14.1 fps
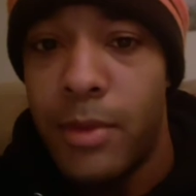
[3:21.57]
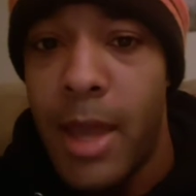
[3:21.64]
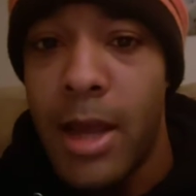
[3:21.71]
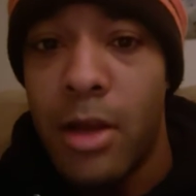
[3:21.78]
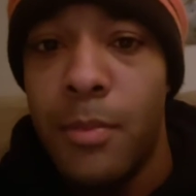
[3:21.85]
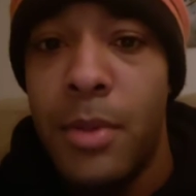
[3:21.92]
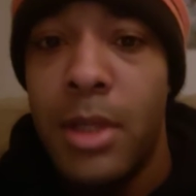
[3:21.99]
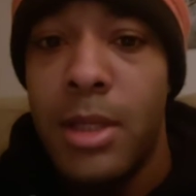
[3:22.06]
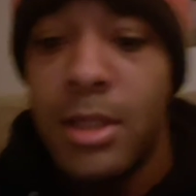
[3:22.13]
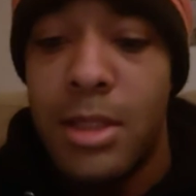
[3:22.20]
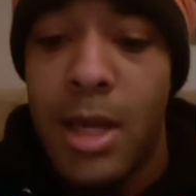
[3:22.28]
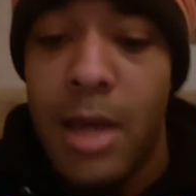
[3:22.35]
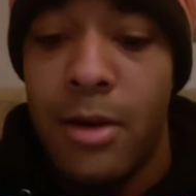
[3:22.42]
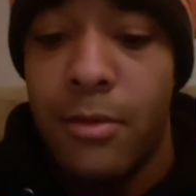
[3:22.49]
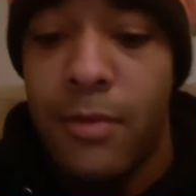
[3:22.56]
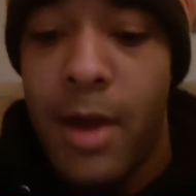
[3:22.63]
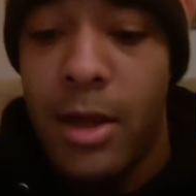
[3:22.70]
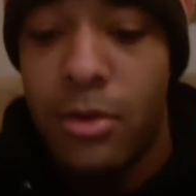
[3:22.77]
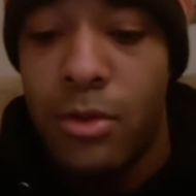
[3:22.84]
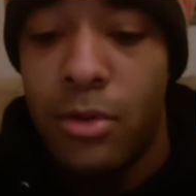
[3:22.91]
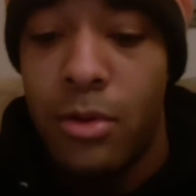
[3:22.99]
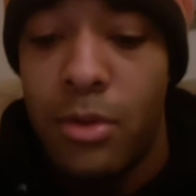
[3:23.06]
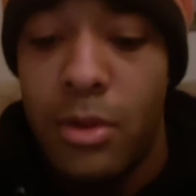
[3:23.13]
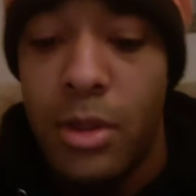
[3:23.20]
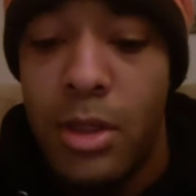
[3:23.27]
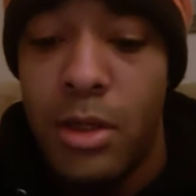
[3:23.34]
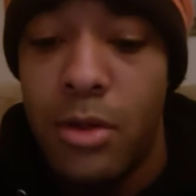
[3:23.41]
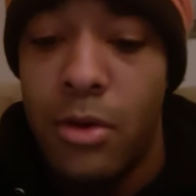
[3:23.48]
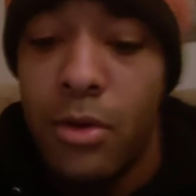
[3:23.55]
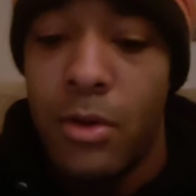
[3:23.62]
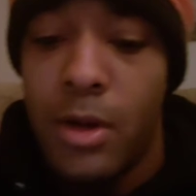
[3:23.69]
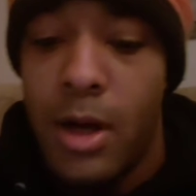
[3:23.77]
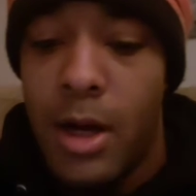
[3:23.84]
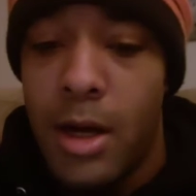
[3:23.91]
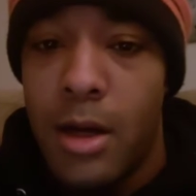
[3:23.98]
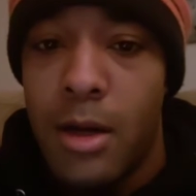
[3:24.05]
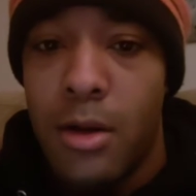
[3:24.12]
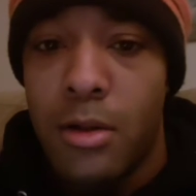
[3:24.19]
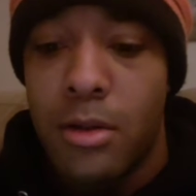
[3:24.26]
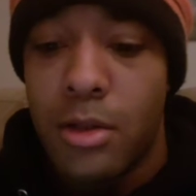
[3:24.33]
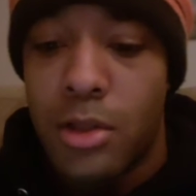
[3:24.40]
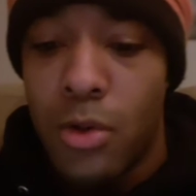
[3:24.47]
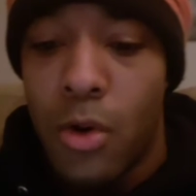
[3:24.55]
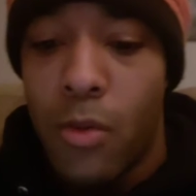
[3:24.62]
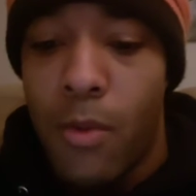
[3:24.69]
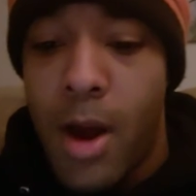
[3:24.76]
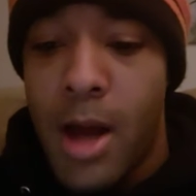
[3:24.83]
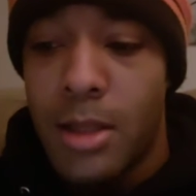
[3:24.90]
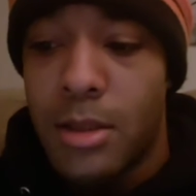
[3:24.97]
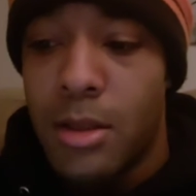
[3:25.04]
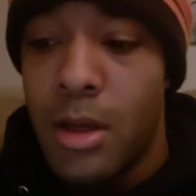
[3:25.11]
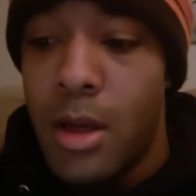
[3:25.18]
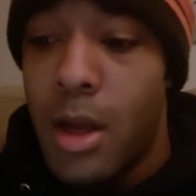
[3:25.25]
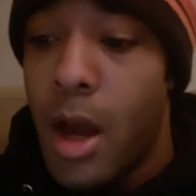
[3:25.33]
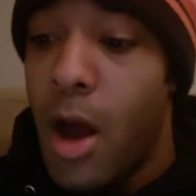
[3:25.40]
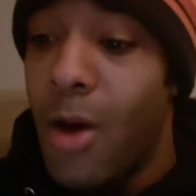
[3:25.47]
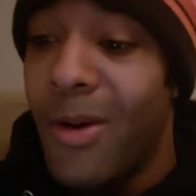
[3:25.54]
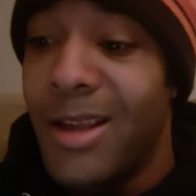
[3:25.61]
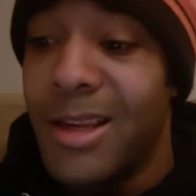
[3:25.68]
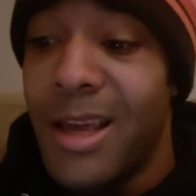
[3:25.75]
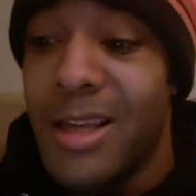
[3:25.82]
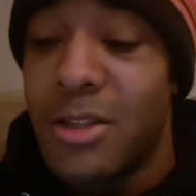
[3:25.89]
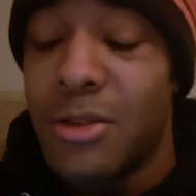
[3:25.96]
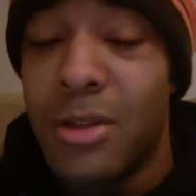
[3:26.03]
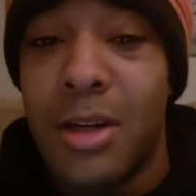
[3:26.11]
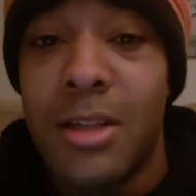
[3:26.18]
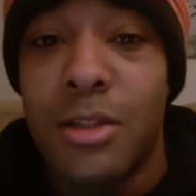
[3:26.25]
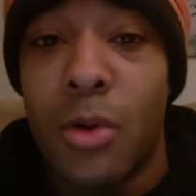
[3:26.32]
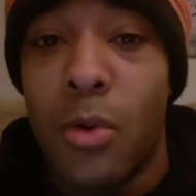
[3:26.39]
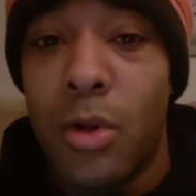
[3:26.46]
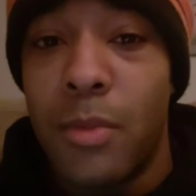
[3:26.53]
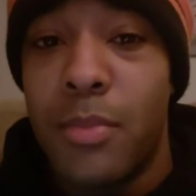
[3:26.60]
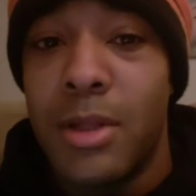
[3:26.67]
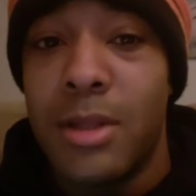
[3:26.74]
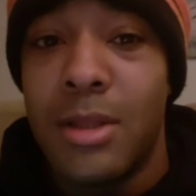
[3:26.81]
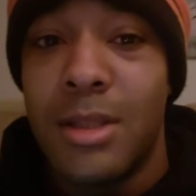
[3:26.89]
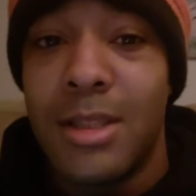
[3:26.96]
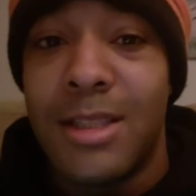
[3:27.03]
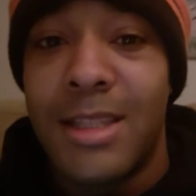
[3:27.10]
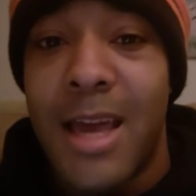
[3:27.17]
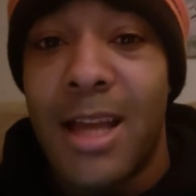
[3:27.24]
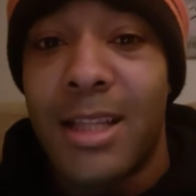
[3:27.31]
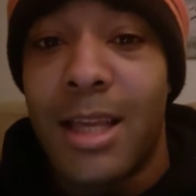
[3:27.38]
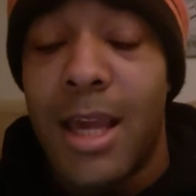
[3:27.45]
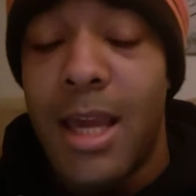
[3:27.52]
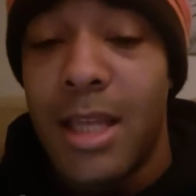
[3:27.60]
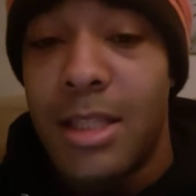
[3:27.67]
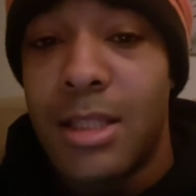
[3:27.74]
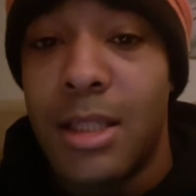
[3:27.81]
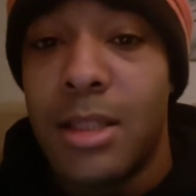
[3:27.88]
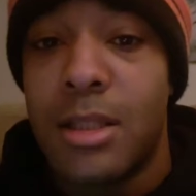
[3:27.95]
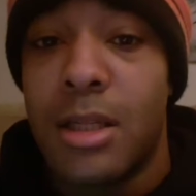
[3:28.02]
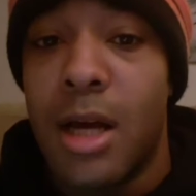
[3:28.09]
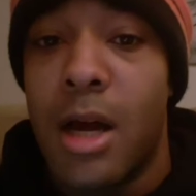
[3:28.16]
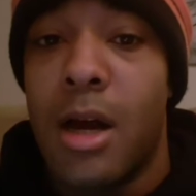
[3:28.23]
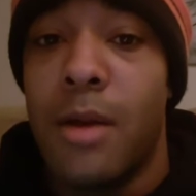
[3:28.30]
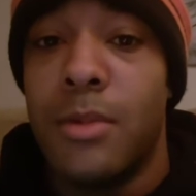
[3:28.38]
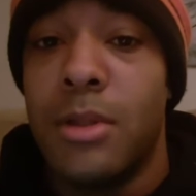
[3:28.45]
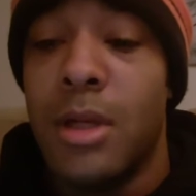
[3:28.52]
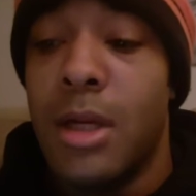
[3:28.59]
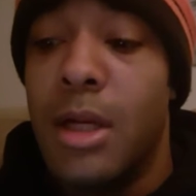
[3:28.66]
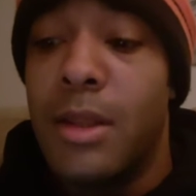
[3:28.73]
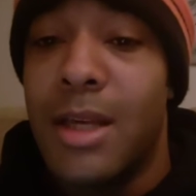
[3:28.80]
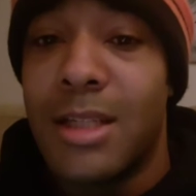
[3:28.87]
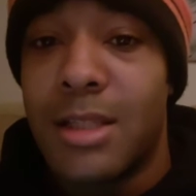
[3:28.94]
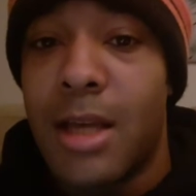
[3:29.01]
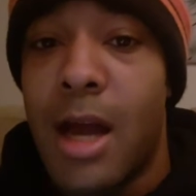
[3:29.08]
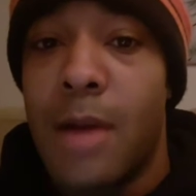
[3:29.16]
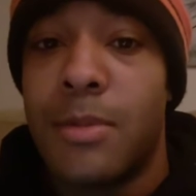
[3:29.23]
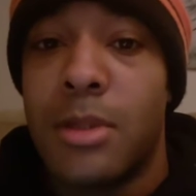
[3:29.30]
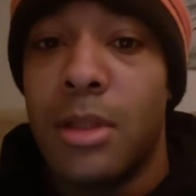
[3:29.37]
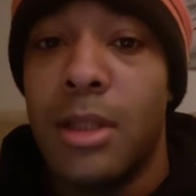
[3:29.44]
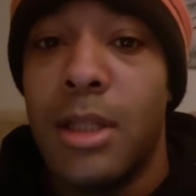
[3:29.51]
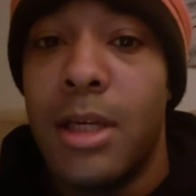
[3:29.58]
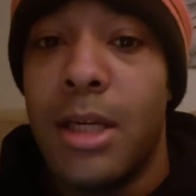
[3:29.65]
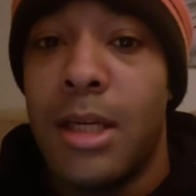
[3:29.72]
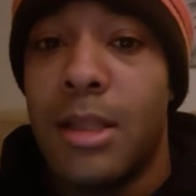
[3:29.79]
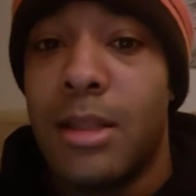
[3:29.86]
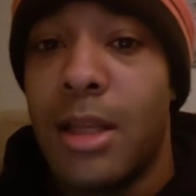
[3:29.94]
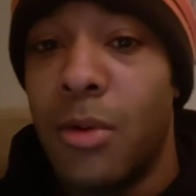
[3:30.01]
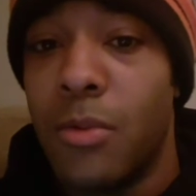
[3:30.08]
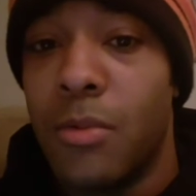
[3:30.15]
that could be the deciding factor here. Deshaun Watts. Oh, and Andrew Luck has only been sacked 18 times. That's tops in the league.